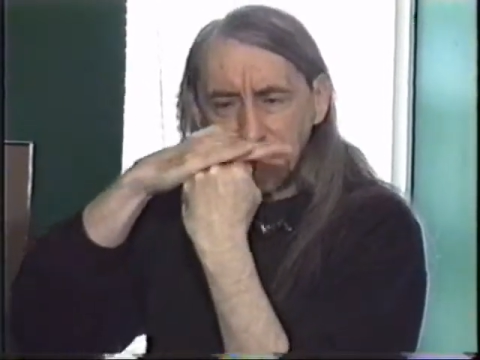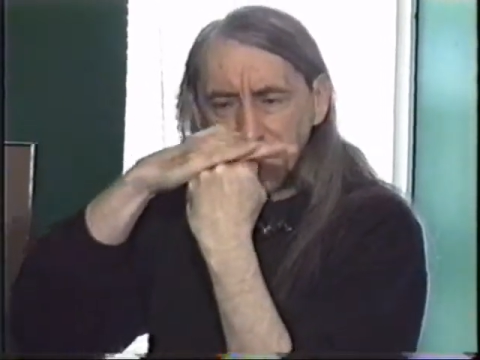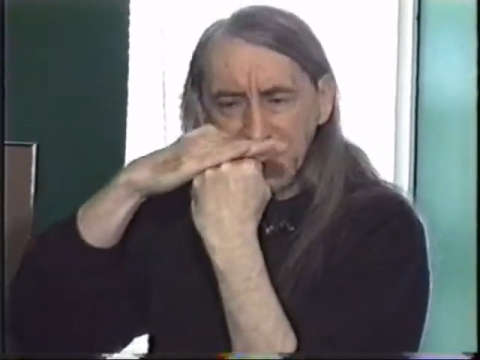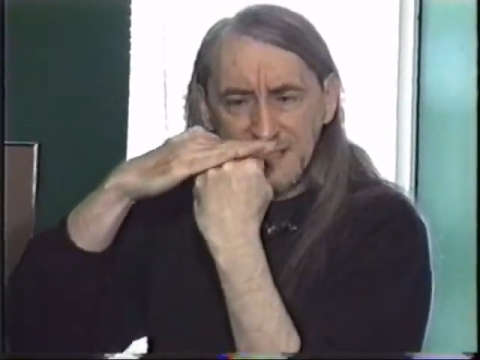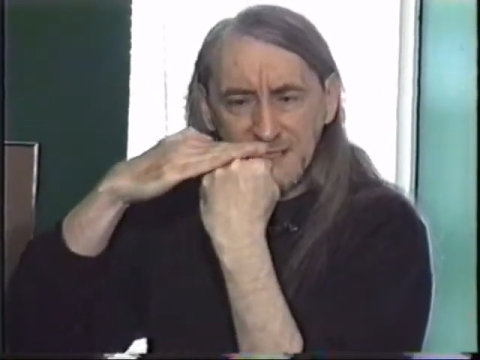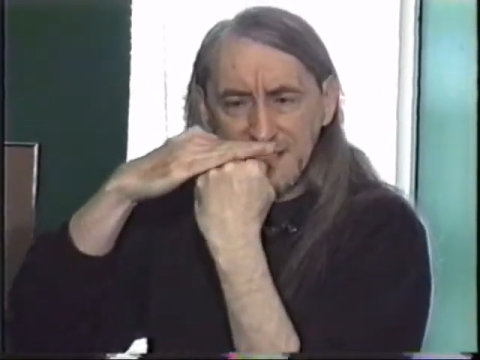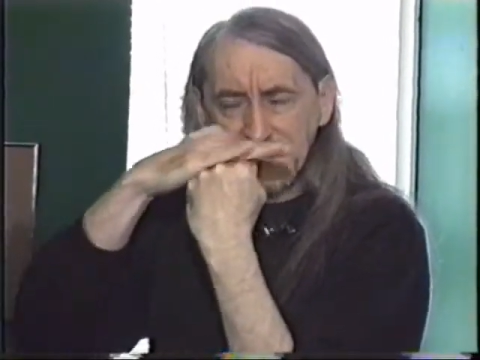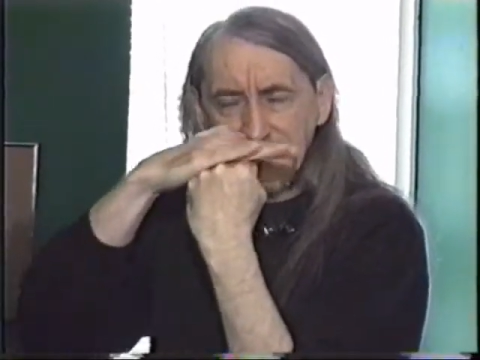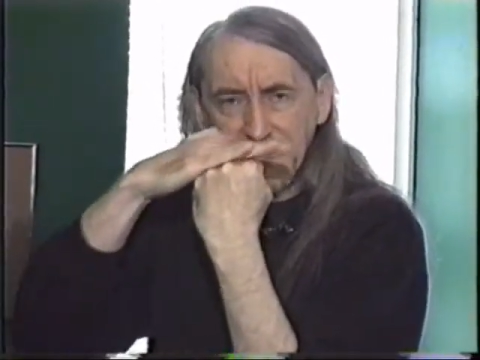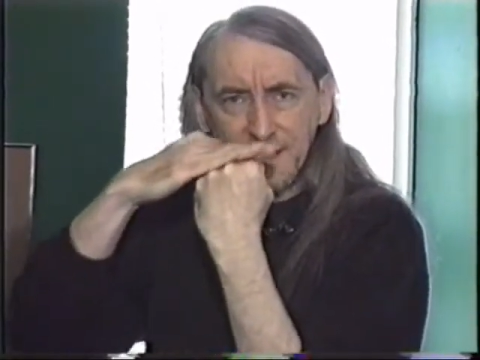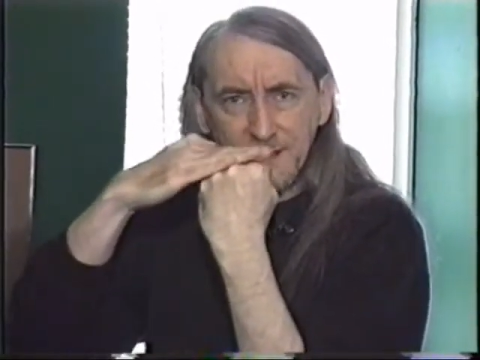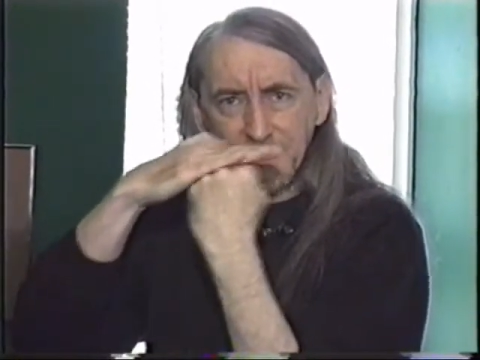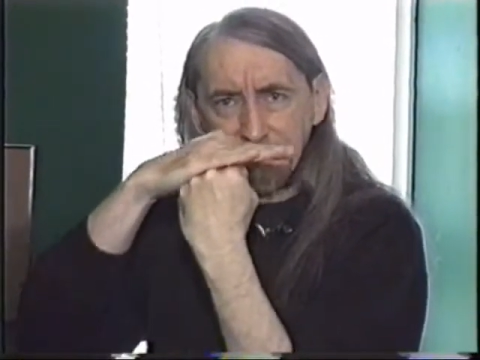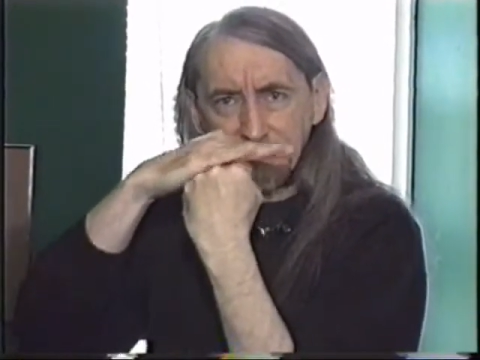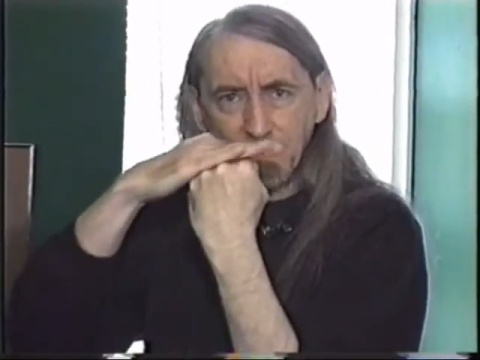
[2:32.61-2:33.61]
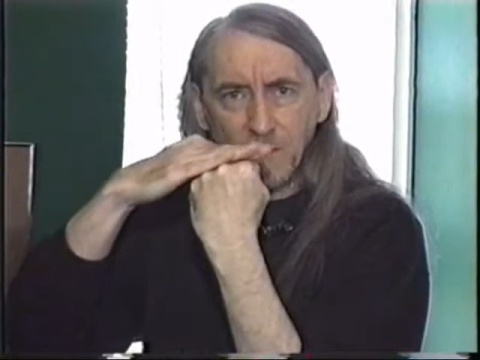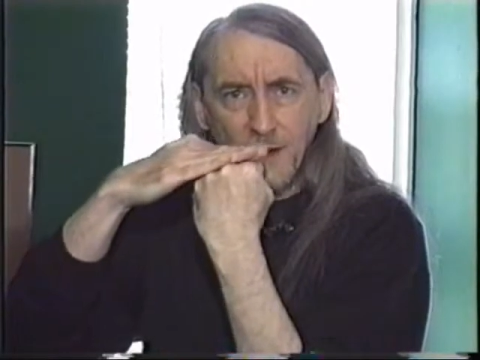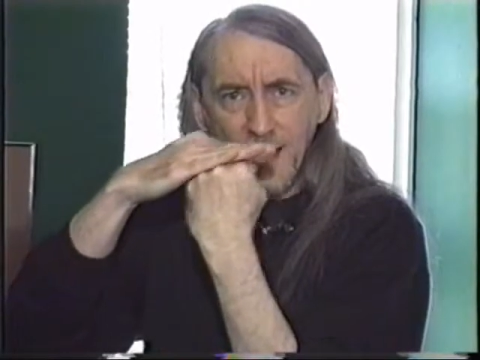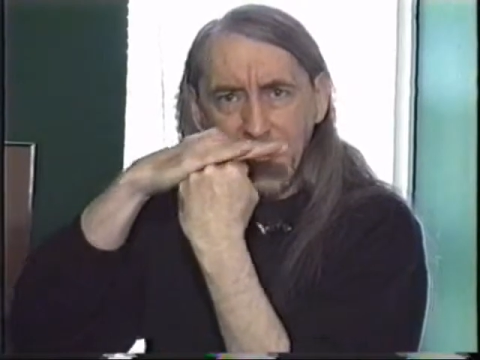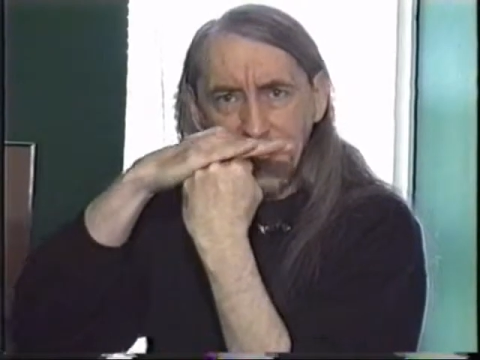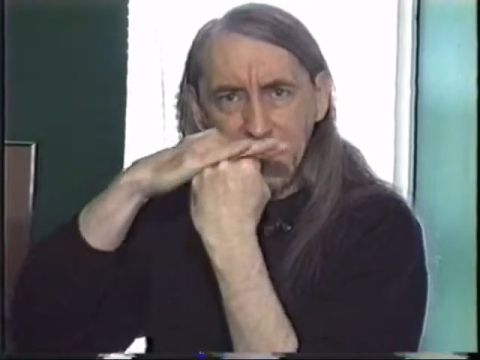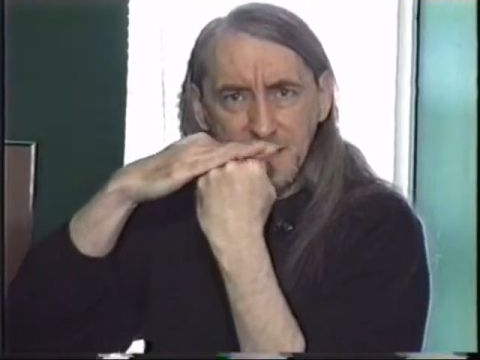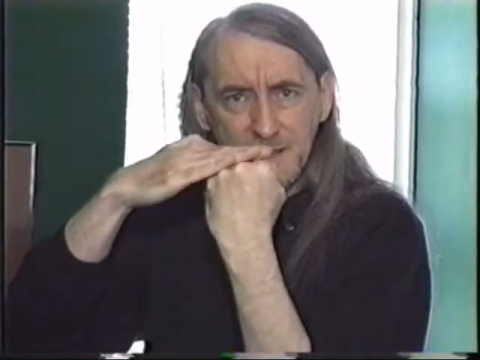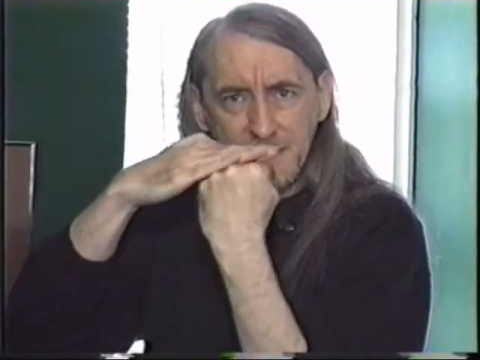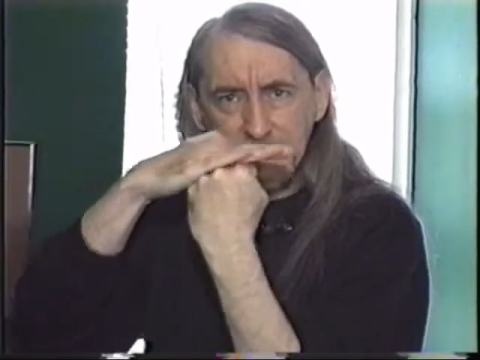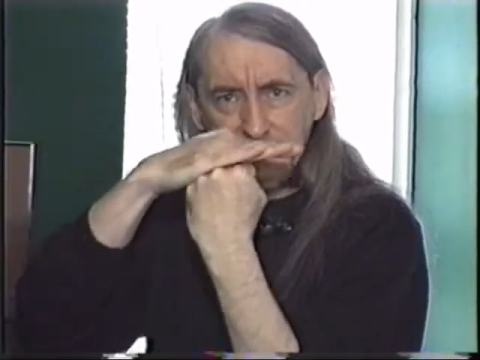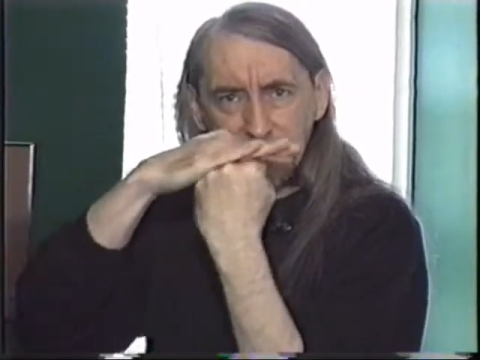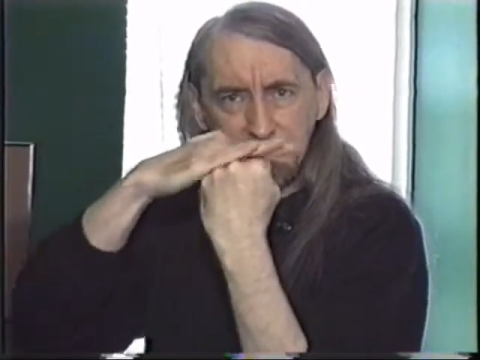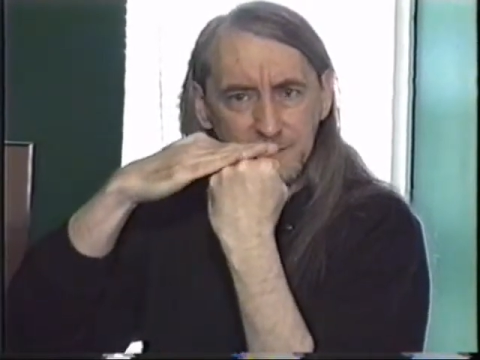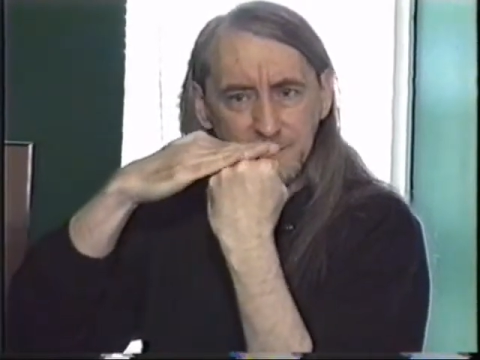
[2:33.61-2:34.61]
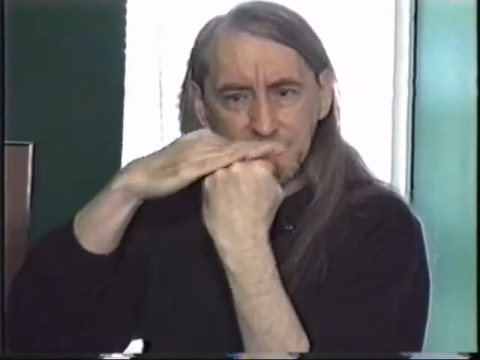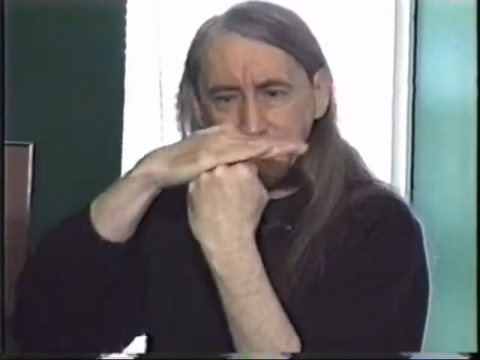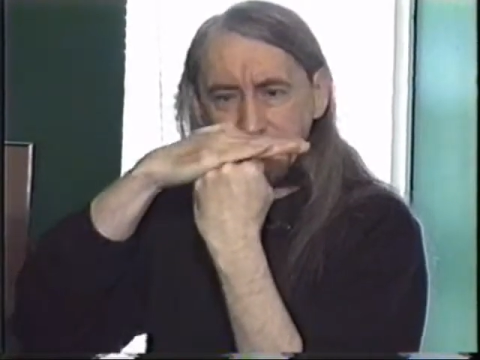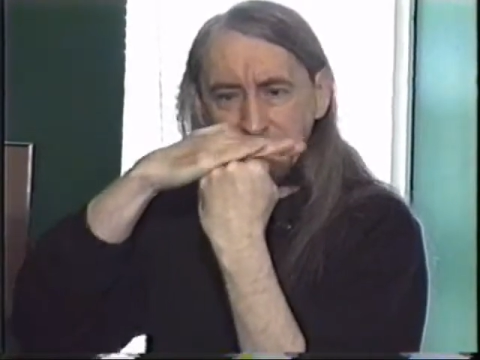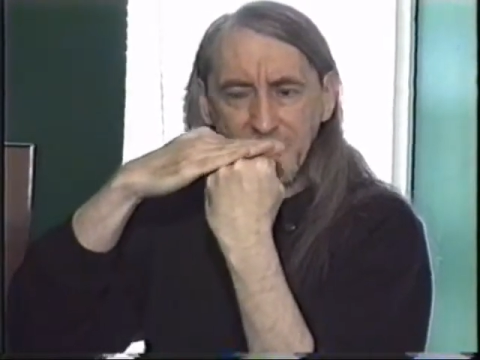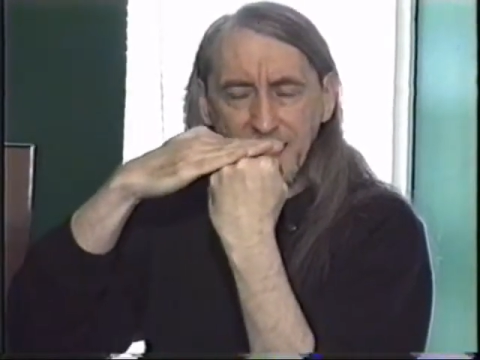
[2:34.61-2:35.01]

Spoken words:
the business end, that grinds and